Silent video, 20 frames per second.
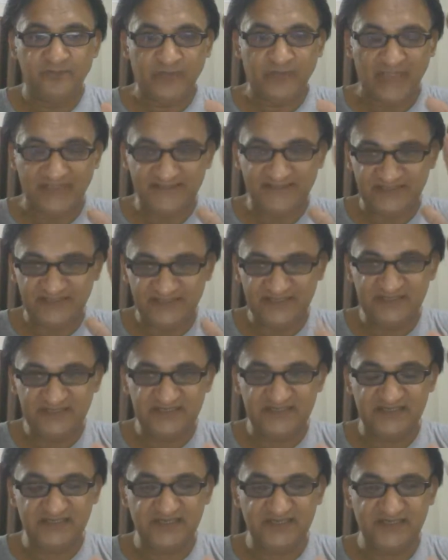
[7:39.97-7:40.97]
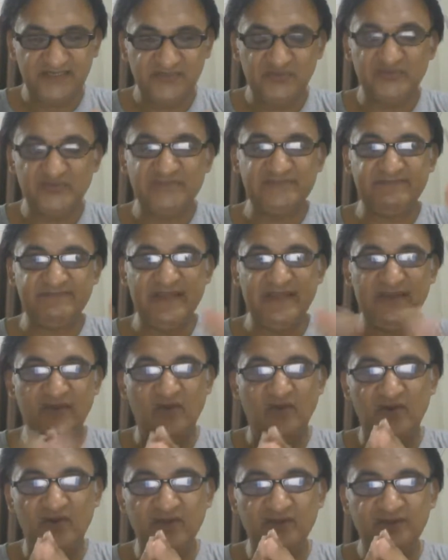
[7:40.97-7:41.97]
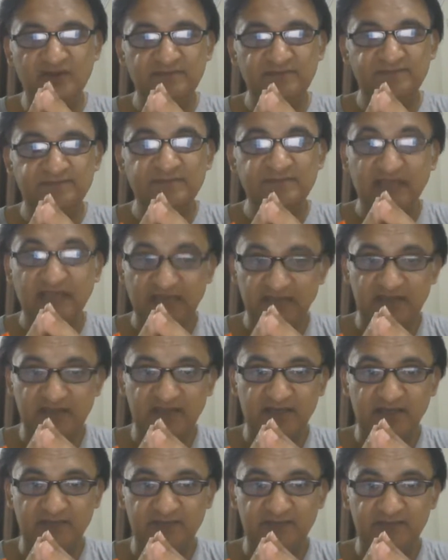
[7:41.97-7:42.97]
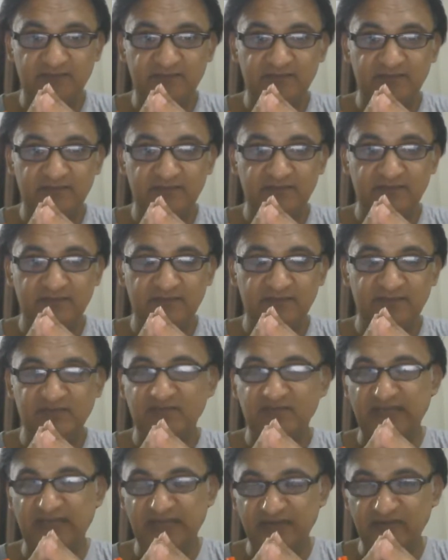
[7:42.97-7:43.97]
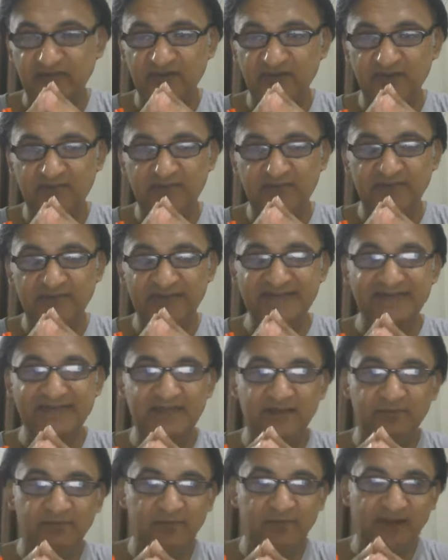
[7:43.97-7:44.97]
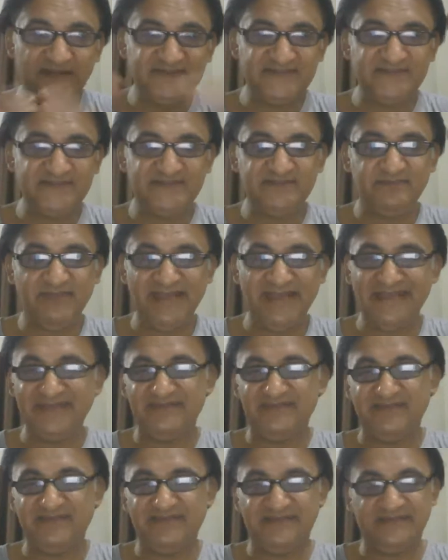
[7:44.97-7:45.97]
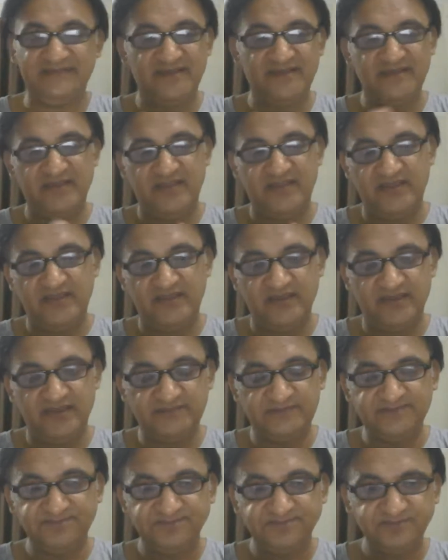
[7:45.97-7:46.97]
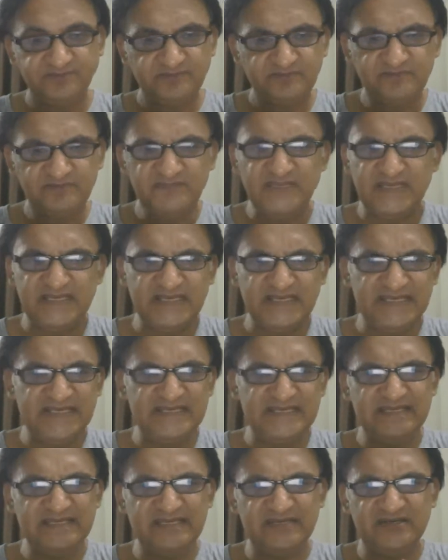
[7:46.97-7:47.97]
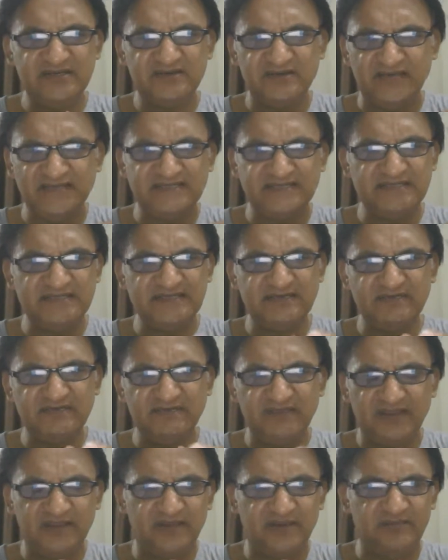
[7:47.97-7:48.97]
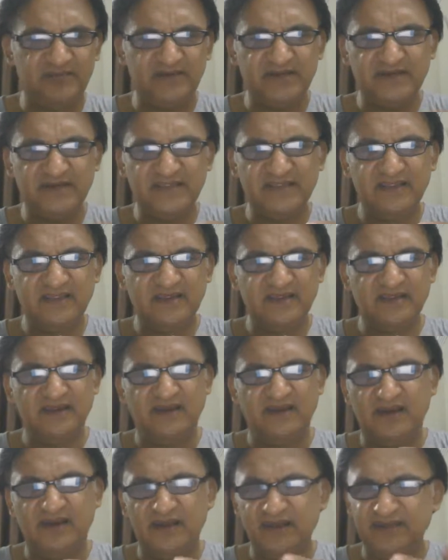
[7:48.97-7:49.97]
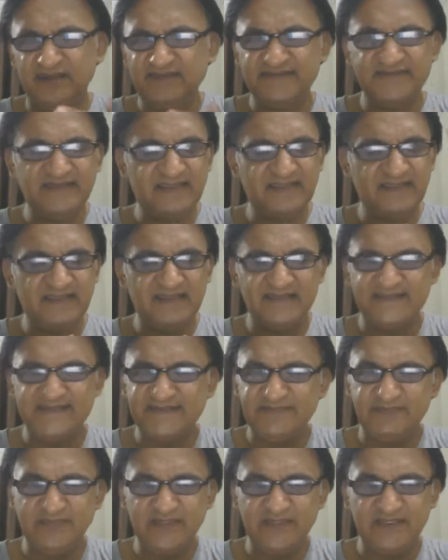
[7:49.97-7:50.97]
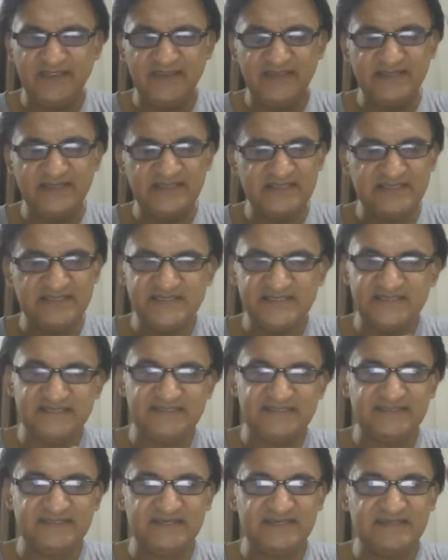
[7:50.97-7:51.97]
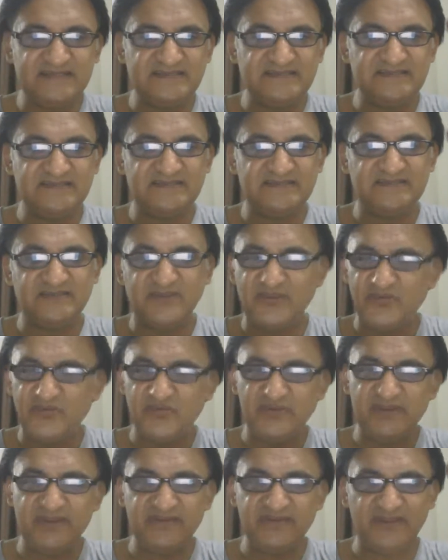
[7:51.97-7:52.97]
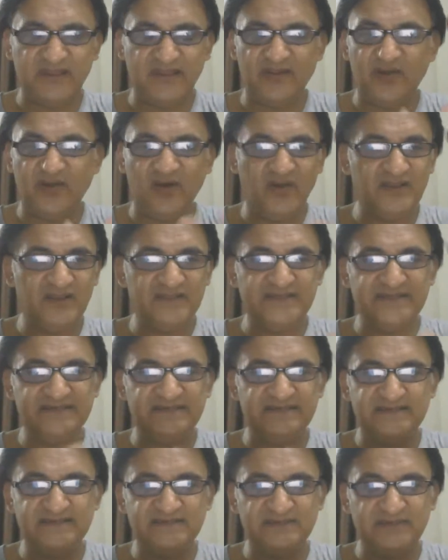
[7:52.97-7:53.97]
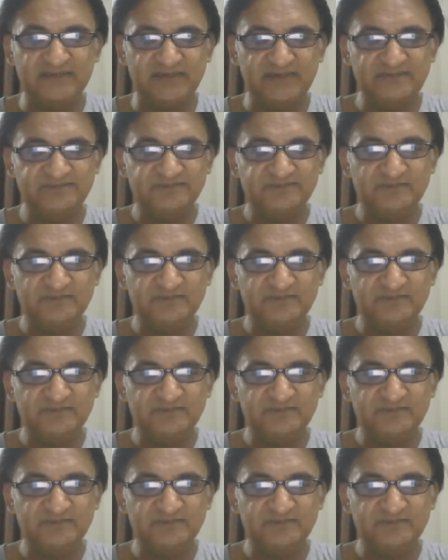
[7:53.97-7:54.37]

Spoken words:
as a teacher you spend on curriculum. So curriculum encompasses many things: uh, reading, writing, vocabulary, listening, speaking, teaching strategies, theories, and all these things. Okay,